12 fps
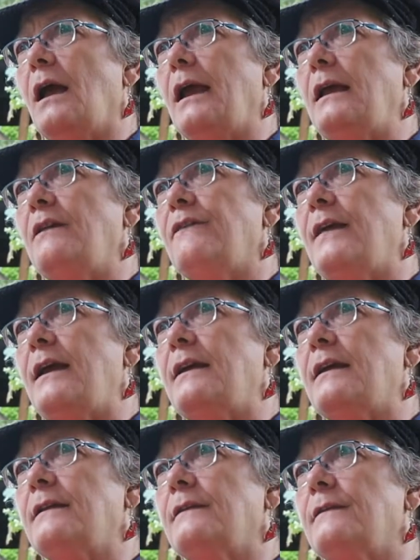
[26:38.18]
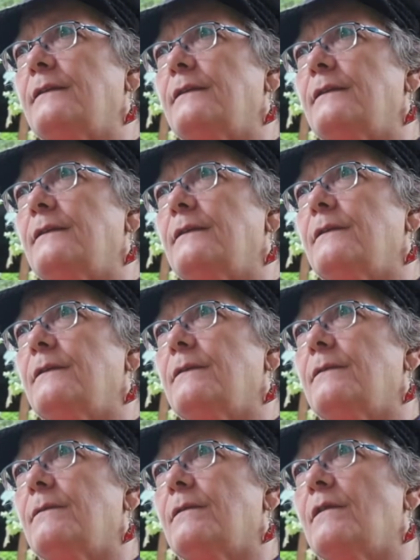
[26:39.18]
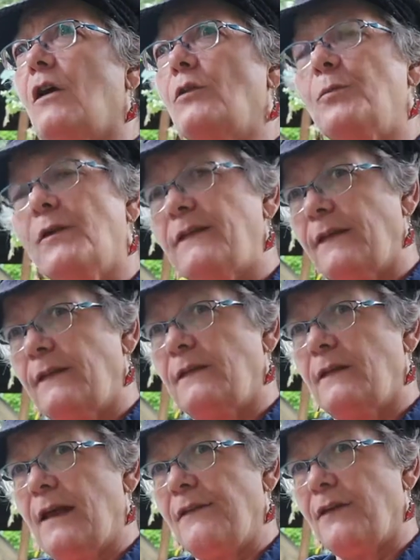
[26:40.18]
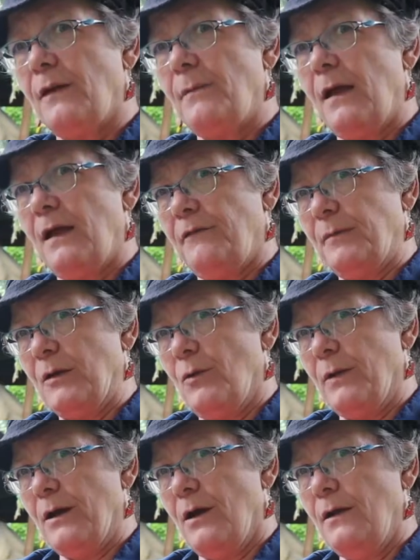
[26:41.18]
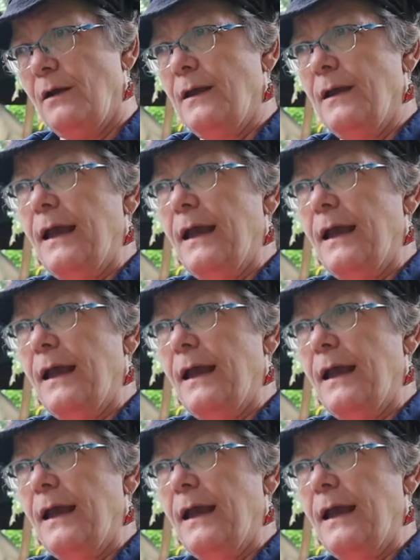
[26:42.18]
innovated thought processes that have been going on,